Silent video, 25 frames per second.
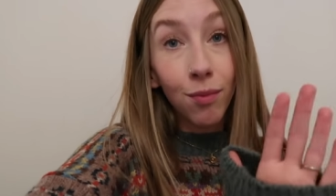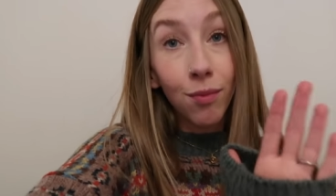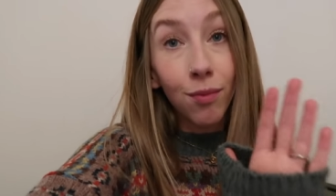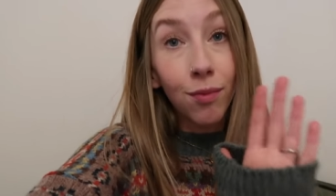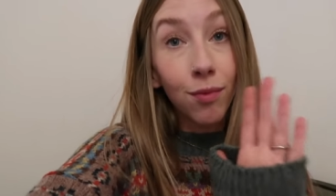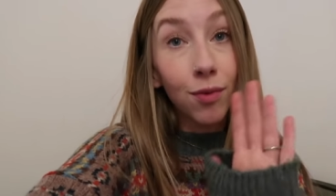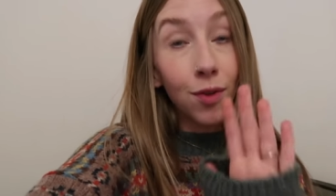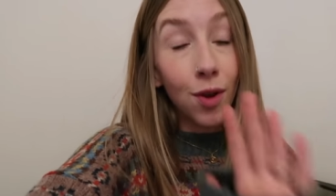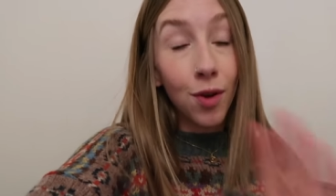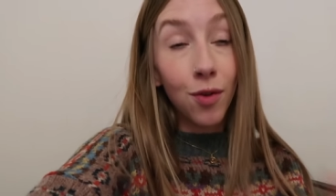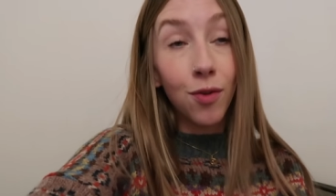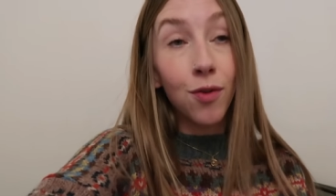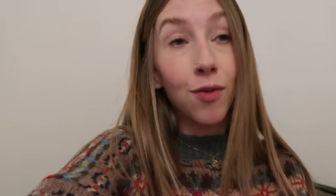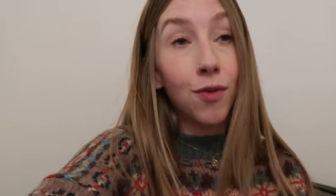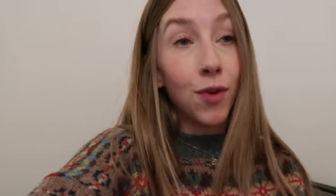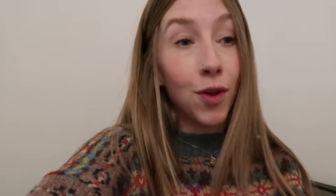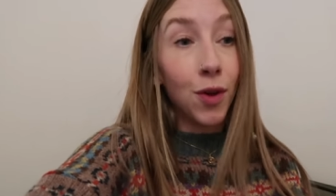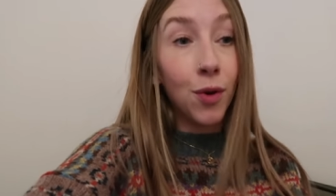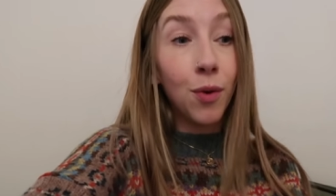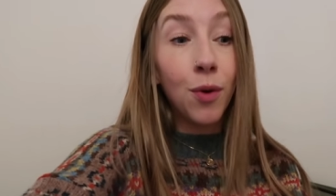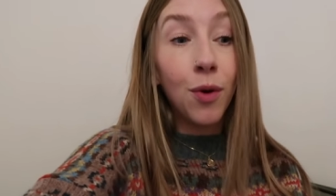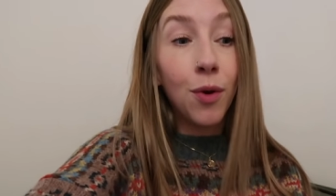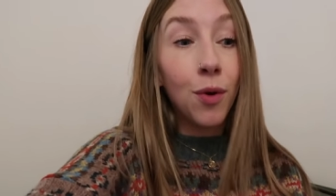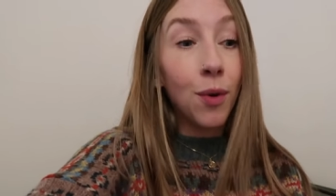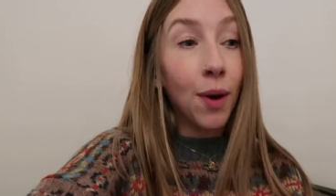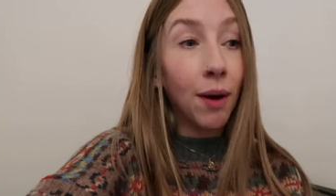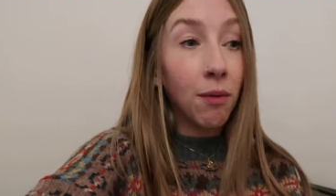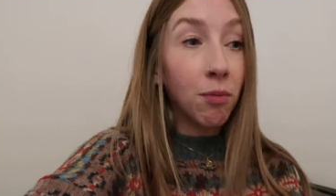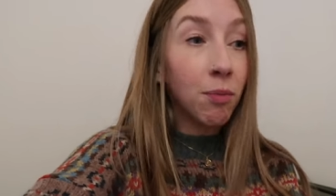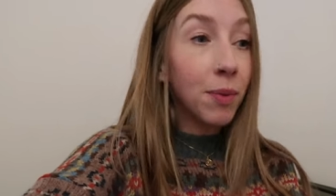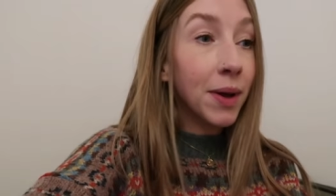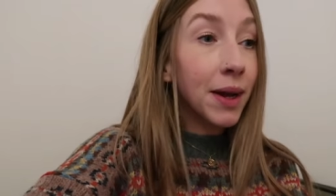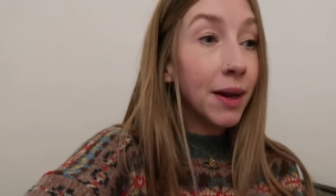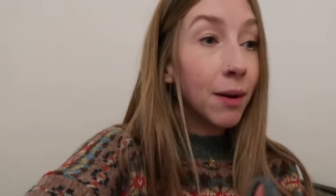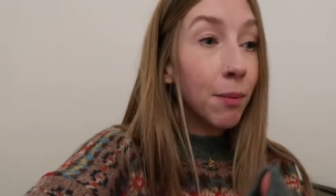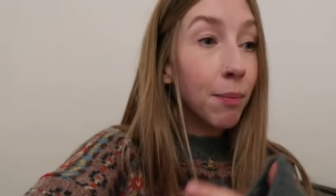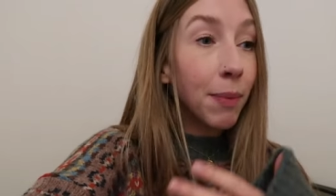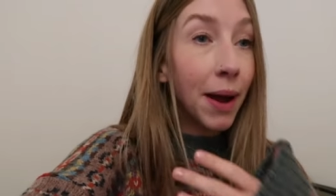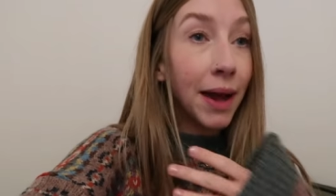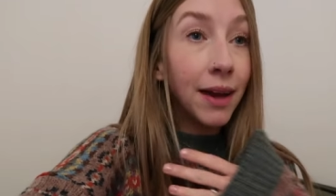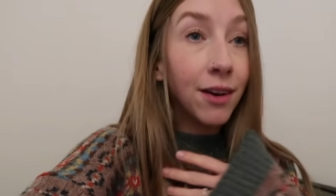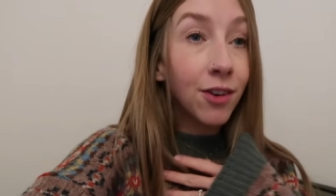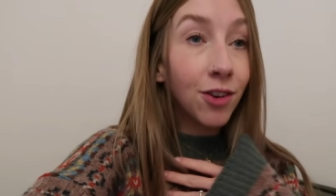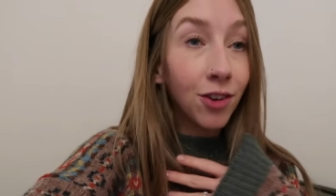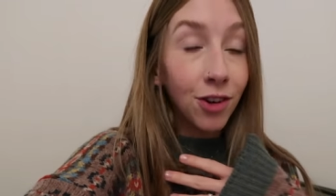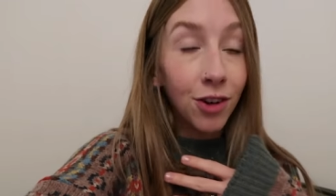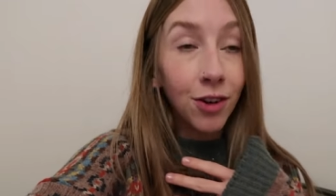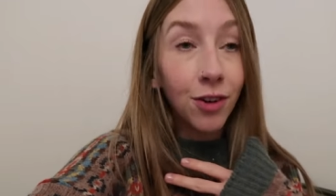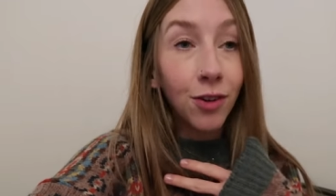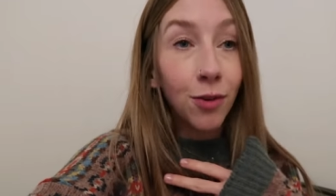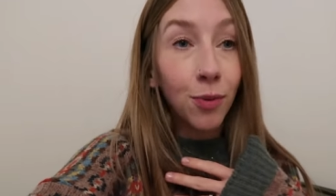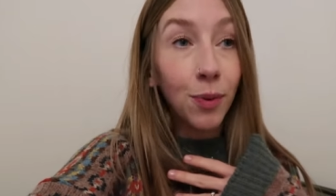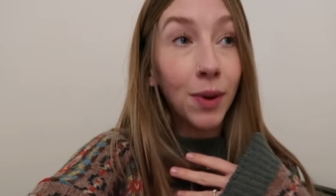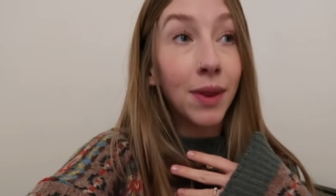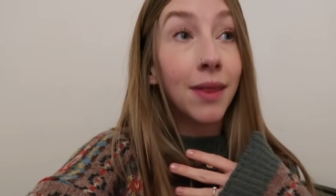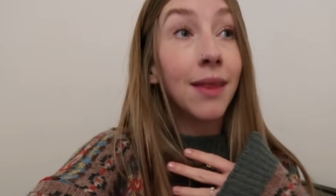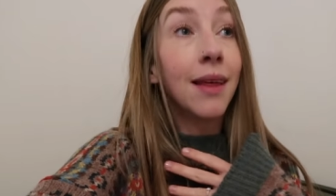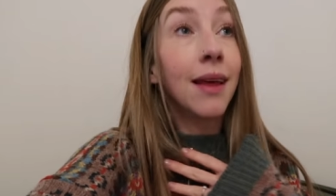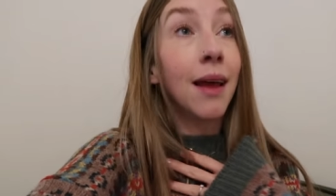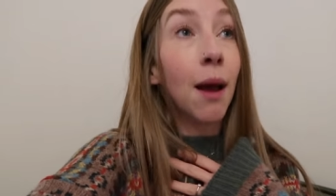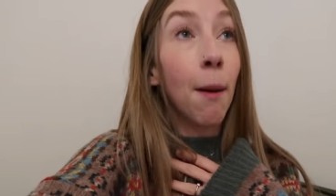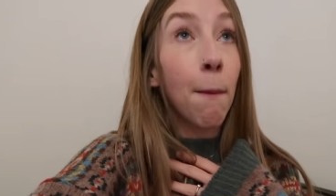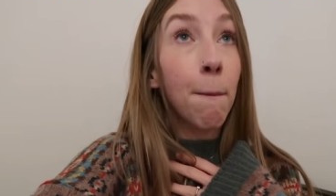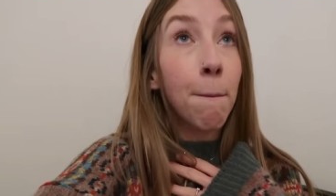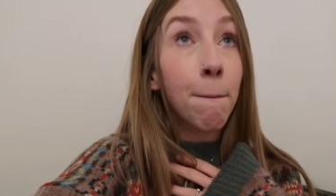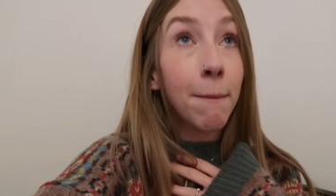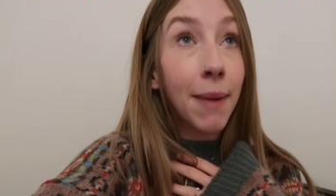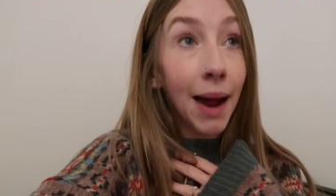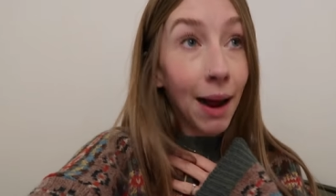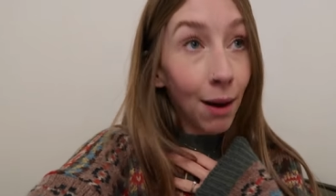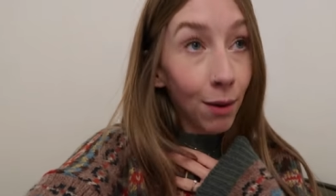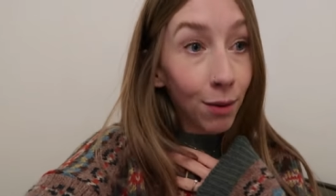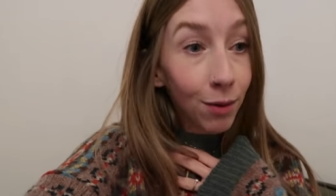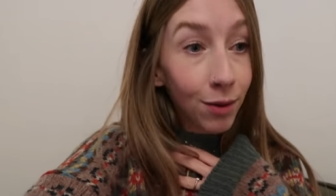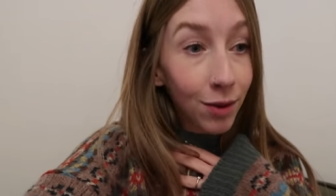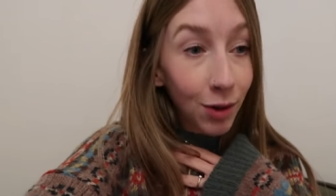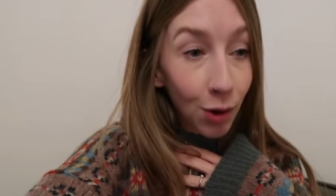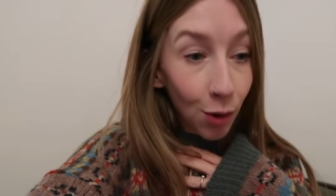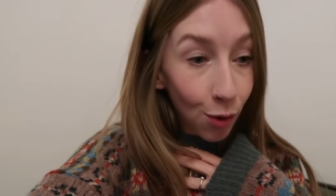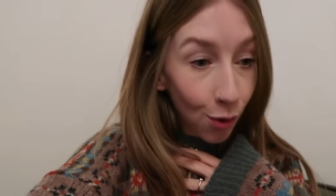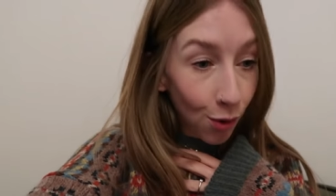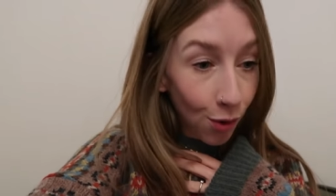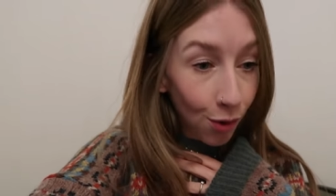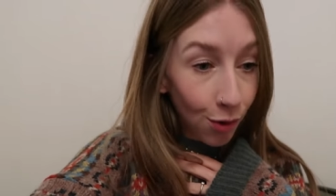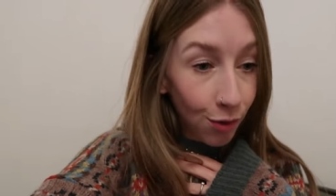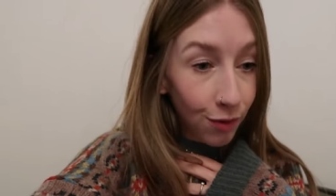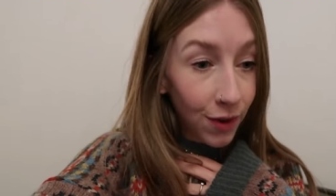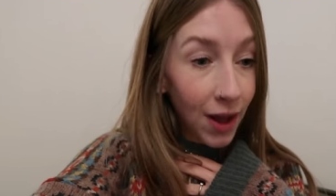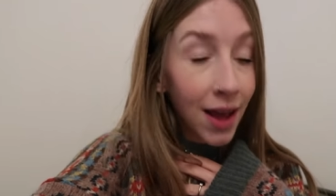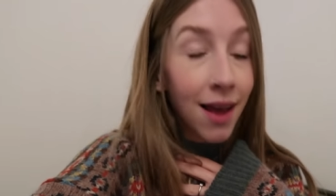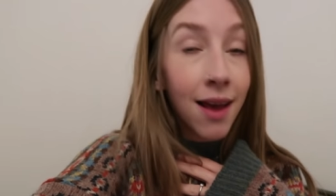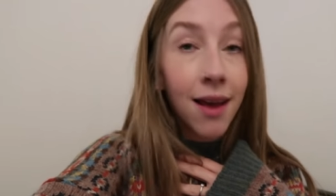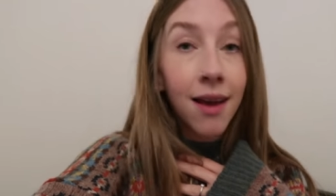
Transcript: those of you who have been patient with the amount of